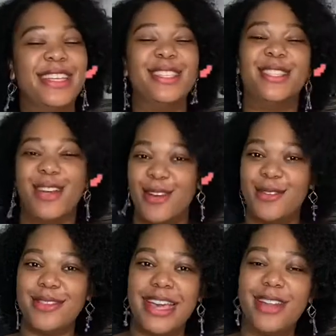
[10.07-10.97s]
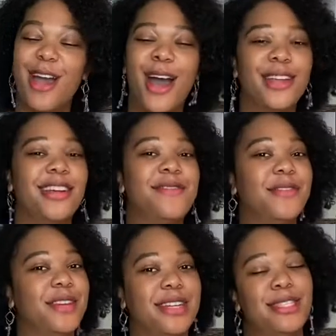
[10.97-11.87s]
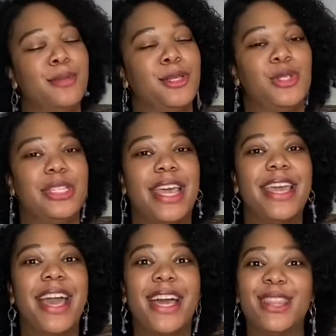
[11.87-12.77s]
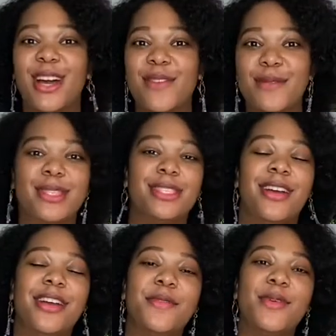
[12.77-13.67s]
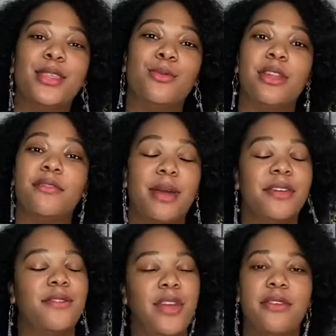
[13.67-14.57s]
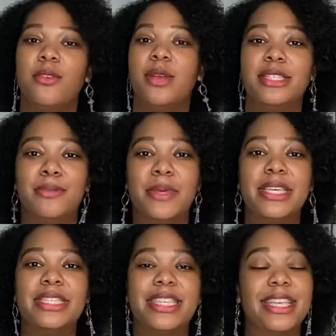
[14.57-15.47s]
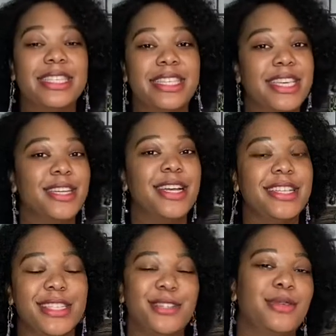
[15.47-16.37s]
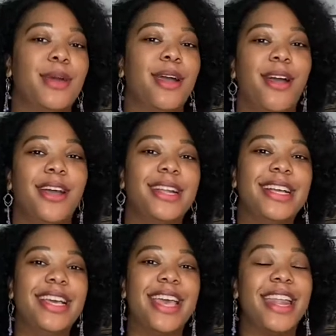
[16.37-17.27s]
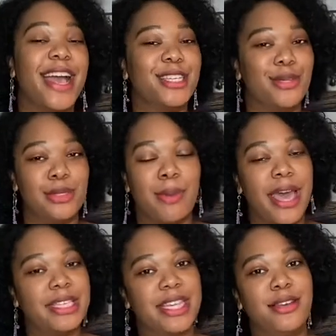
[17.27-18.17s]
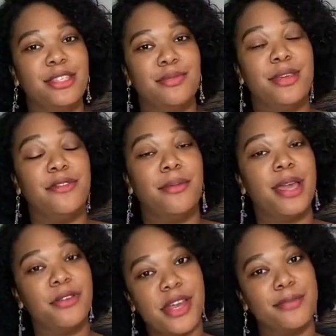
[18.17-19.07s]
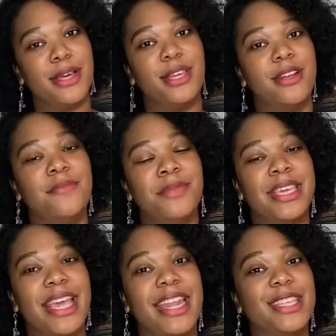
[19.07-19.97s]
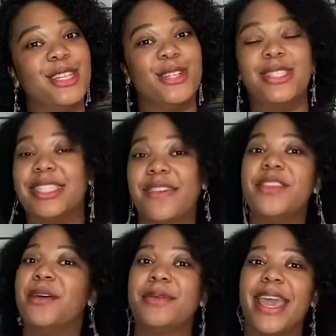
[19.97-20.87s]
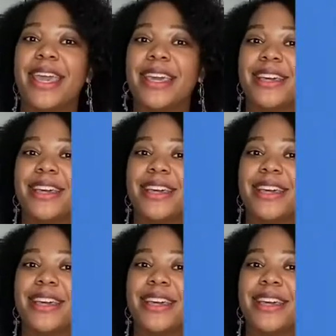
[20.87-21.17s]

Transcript: So in honor of a very special day, I thought we would start with one of my favorite recipes that's near and dear to my heart. It actually was passed down to me from my grandmother, and it's her 7-Up cake.